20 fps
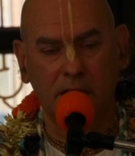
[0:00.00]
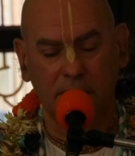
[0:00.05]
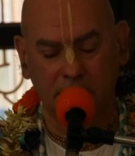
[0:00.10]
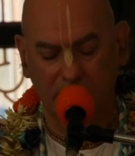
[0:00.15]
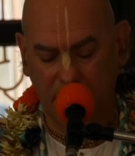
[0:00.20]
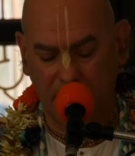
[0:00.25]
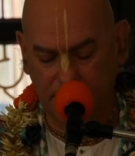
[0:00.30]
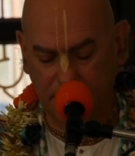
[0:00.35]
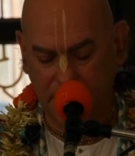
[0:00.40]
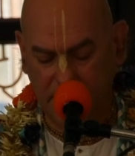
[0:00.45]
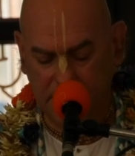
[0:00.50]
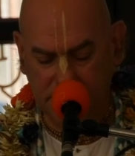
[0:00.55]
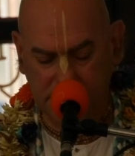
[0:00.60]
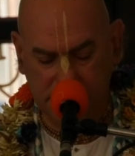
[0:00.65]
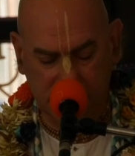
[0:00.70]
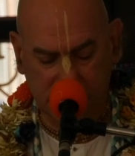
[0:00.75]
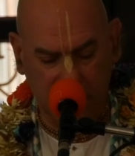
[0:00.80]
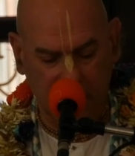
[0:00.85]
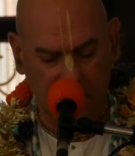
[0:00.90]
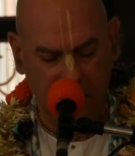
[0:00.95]
That
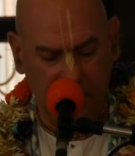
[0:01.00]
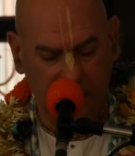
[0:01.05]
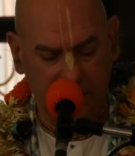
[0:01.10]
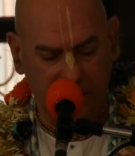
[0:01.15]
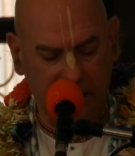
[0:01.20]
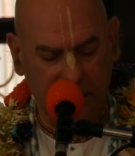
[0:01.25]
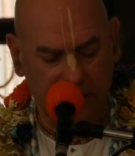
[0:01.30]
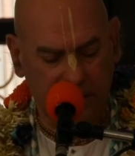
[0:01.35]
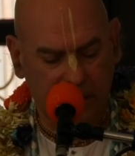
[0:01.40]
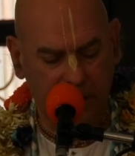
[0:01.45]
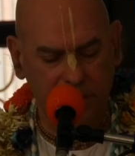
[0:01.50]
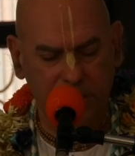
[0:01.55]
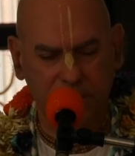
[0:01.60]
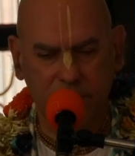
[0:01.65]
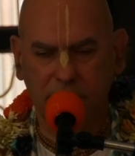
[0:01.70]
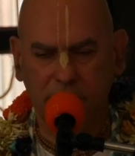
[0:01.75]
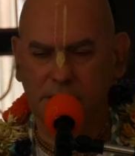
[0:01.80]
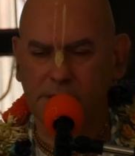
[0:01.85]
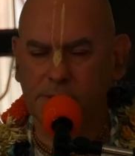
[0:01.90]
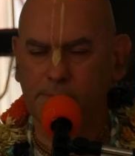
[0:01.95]
means that
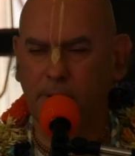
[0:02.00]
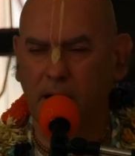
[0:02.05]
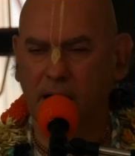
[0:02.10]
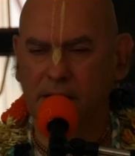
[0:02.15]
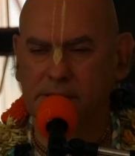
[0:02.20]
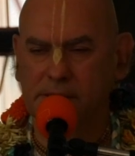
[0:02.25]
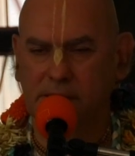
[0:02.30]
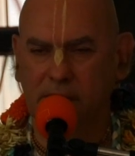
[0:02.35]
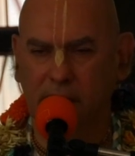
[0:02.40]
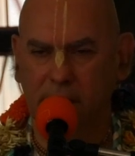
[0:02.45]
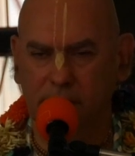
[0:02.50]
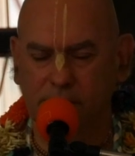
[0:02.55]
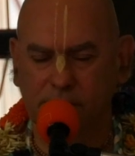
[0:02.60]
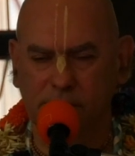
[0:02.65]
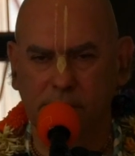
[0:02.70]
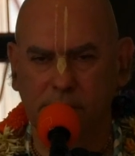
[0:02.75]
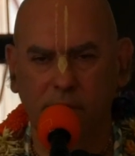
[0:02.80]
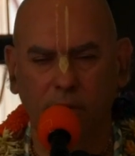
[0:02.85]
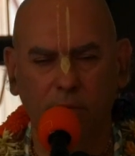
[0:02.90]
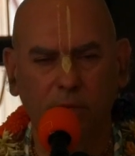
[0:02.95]
Krishna's
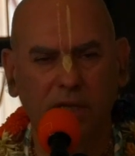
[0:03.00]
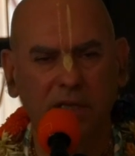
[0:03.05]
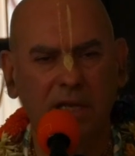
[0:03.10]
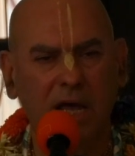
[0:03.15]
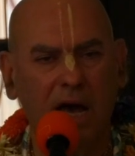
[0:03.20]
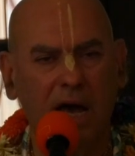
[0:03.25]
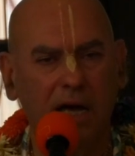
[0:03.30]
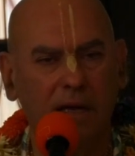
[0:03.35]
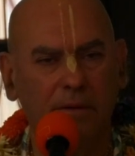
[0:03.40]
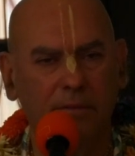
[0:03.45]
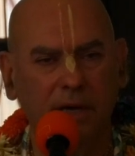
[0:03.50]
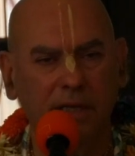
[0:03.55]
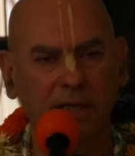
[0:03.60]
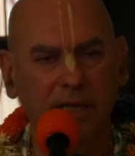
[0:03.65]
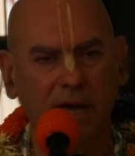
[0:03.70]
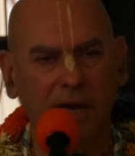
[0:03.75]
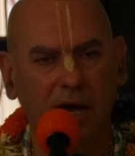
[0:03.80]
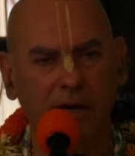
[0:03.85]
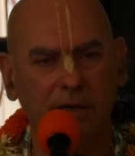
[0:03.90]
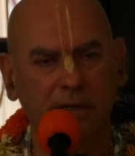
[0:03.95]
pastimes, when
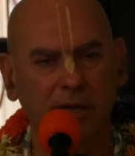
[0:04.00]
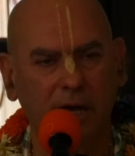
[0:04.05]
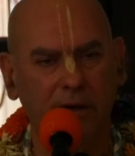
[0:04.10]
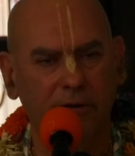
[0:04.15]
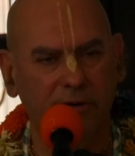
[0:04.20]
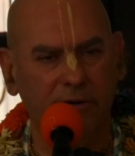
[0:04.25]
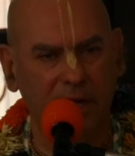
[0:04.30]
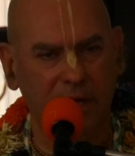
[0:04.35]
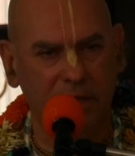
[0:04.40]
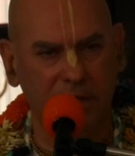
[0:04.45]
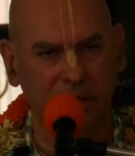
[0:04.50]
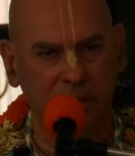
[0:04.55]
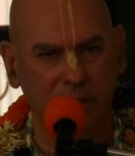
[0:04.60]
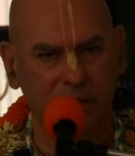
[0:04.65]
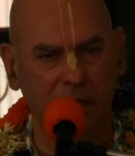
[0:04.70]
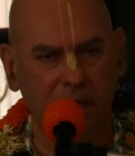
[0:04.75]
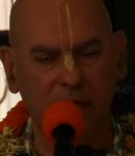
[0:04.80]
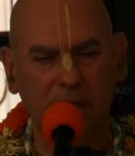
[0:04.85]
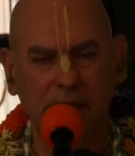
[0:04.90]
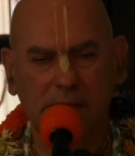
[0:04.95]
they are
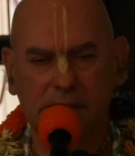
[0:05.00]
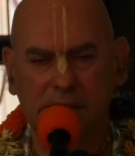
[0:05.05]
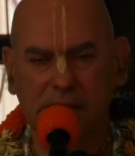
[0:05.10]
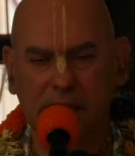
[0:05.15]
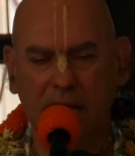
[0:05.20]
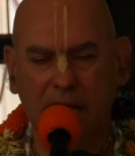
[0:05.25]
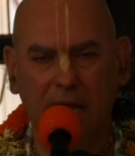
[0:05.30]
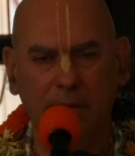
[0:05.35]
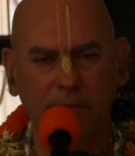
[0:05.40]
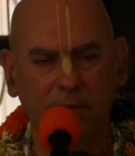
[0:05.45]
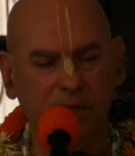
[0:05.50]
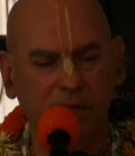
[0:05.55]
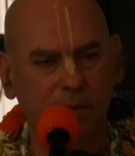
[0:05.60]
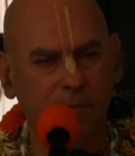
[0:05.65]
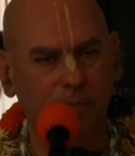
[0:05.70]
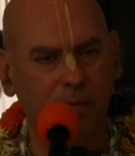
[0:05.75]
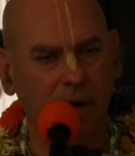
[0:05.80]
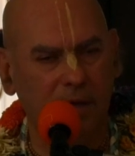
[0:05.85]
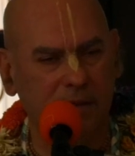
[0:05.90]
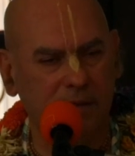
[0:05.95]
narrated, his name, his
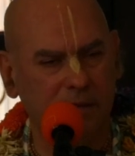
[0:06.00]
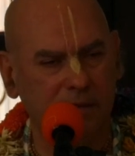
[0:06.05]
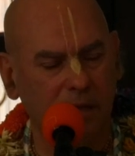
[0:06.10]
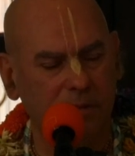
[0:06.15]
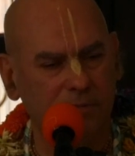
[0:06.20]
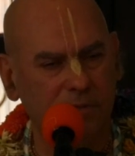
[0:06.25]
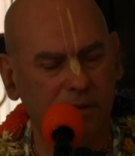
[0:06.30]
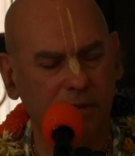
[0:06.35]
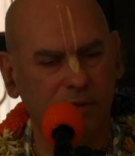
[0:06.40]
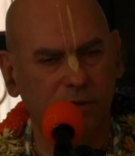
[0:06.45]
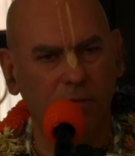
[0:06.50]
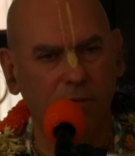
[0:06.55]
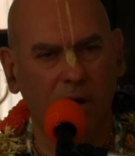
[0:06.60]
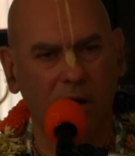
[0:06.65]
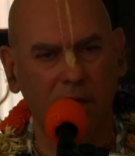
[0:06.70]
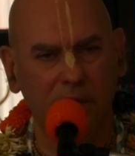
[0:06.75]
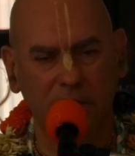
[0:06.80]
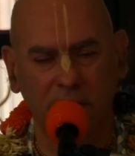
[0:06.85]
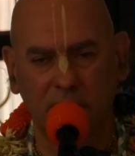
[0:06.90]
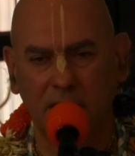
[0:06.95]
pastimes, his
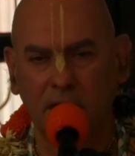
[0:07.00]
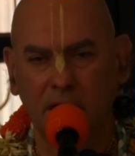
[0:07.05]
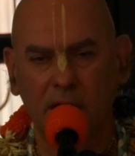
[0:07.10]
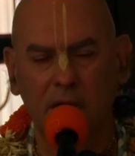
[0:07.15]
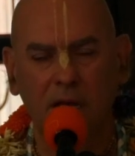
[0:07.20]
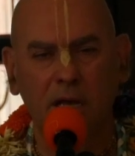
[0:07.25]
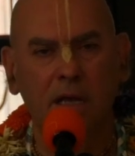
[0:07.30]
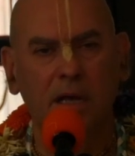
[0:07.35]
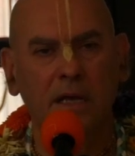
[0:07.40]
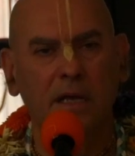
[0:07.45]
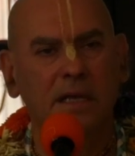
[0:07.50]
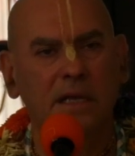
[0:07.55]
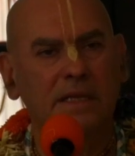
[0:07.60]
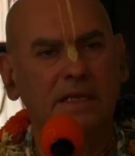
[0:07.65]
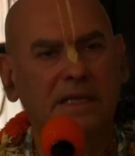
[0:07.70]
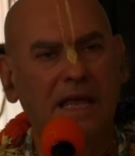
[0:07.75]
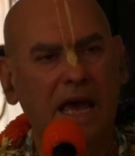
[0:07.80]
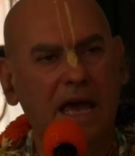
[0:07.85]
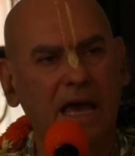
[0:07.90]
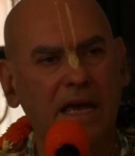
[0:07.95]
quality,
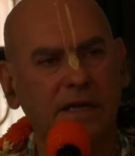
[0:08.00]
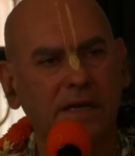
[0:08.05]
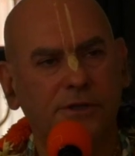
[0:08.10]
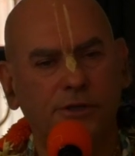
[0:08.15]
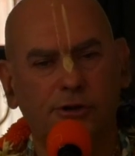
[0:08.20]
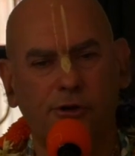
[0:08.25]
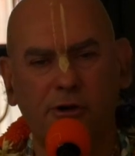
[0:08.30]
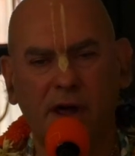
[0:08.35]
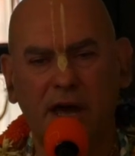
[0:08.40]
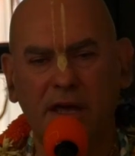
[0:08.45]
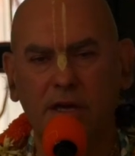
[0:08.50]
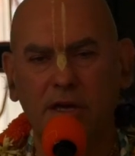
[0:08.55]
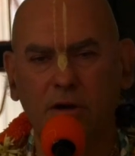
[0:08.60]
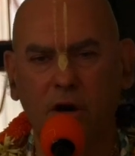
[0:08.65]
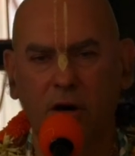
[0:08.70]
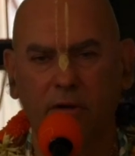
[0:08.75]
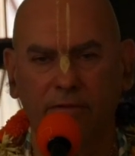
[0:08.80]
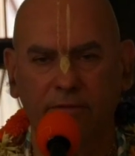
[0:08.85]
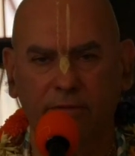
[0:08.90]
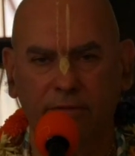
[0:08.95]
they
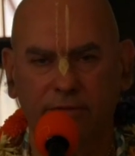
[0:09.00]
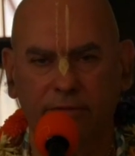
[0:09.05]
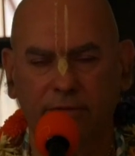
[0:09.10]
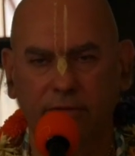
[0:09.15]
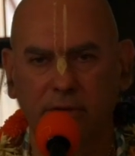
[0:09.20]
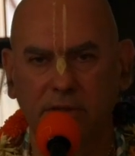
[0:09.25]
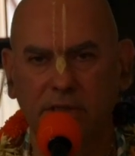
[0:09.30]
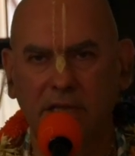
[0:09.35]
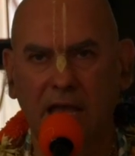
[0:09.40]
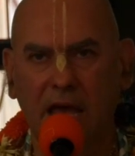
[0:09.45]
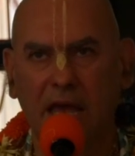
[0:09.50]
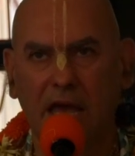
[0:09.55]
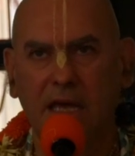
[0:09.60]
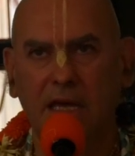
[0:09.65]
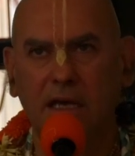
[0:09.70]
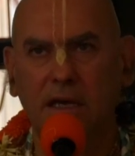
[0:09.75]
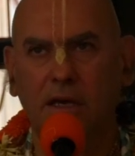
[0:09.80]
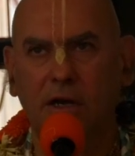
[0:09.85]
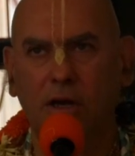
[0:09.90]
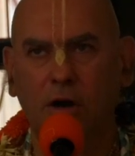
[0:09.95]
triumph,
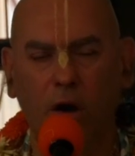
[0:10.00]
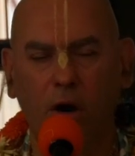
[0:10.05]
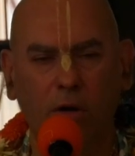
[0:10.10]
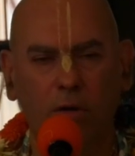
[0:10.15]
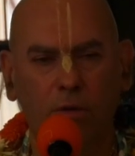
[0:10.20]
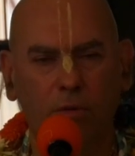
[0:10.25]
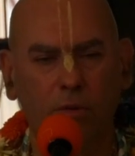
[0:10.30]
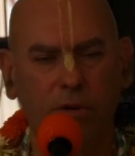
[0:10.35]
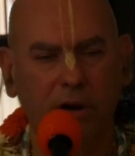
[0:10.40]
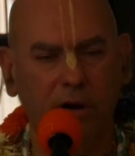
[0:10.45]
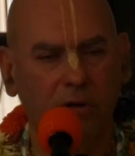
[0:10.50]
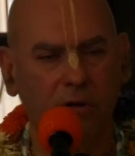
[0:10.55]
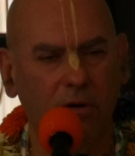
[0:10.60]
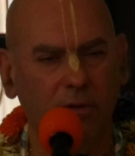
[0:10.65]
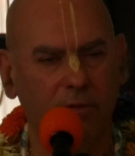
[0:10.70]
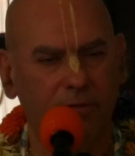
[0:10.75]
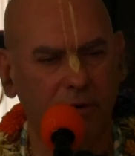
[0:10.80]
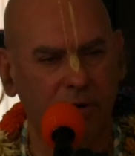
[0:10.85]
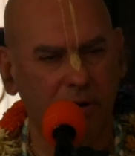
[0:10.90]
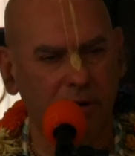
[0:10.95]
they conquer
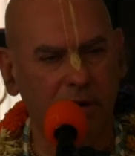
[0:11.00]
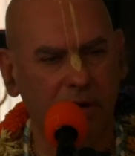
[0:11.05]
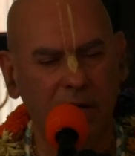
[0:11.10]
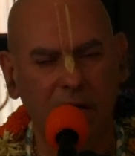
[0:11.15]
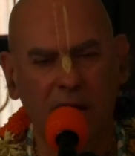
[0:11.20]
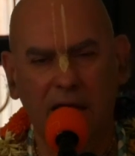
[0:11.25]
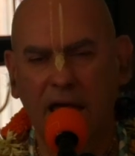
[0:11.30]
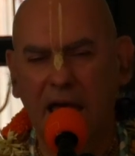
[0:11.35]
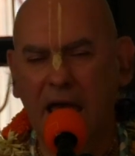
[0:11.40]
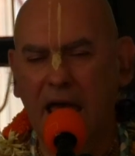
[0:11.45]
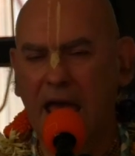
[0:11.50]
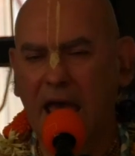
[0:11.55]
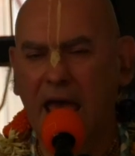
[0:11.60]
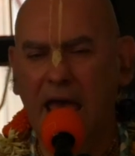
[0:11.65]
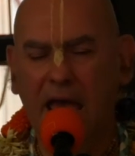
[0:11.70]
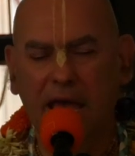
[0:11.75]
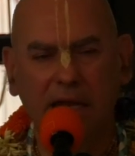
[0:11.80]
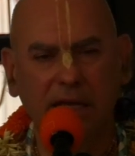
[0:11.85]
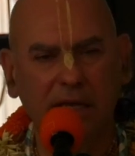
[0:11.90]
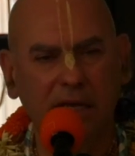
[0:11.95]
over
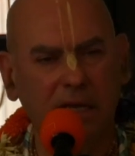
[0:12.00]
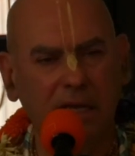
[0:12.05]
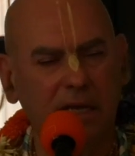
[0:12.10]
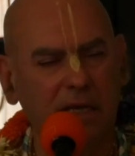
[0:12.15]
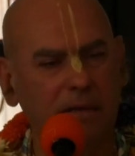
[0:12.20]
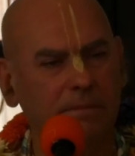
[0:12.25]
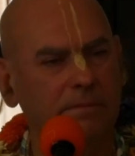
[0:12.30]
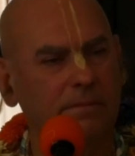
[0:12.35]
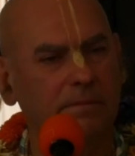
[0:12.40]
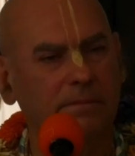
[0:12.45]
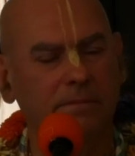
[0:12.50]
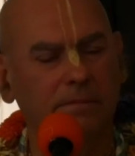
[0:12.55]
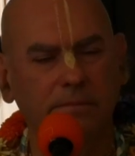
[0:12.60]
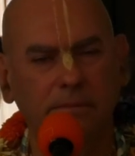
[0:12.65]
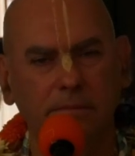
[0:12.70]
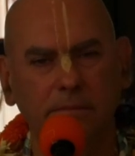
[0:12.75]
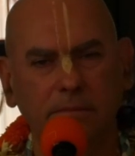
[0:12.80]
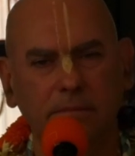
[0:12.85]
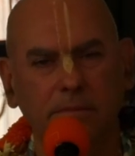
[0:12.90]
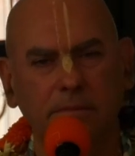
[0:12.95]
any
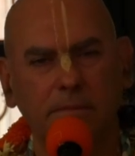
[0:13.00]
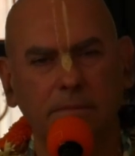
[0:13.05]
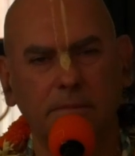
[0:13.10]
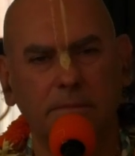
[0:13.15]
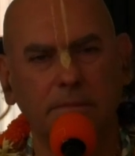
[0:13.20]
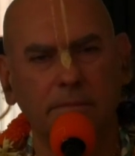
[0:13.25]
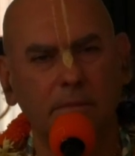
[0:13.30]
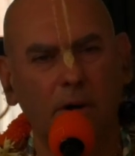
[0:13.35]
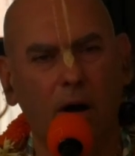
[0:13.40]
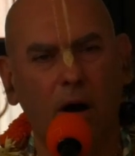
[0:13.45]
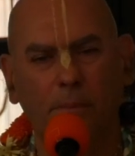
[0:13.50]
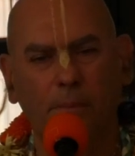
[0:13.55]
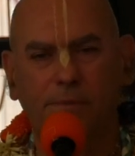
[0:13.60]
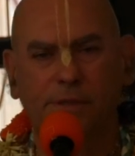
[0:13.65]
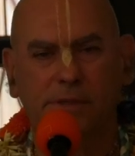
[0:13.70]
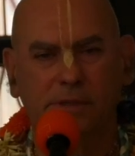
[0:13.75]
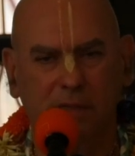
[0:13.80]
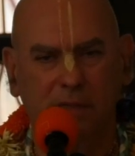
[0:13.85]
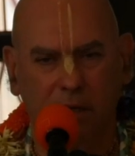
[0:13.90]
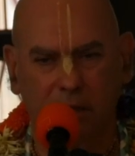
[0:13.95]

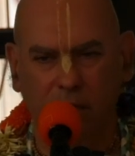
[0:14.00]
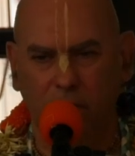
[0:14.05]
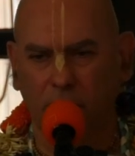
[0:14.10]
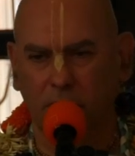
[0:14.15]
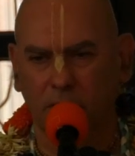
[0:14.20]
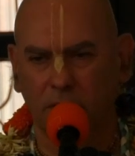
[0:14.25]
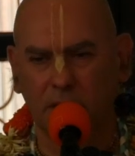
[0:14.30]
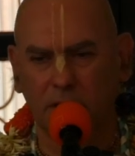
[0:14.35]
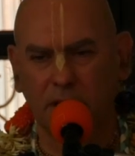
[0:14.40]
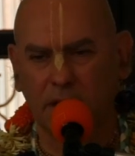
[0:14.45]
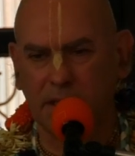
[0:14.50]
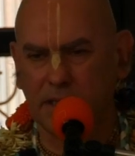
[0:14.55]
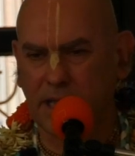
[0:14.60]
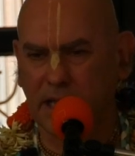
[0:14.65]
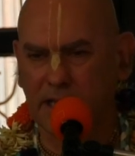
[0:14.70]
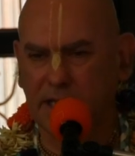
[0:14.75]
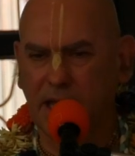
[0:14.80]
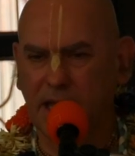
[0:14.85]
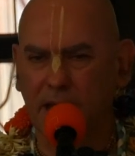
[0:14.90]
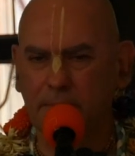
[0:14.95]
obstacle
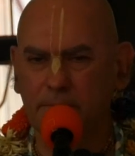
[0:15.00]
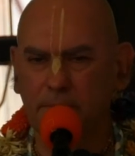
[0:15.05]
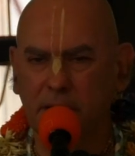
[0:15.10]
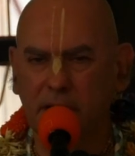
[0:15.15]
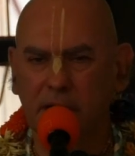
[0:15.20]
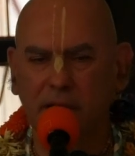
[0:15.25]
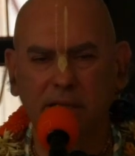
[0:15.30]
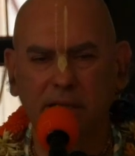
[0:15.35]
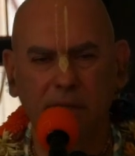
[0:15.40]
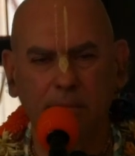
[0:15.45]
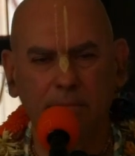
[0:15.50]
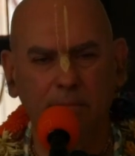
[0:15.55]
that can be in the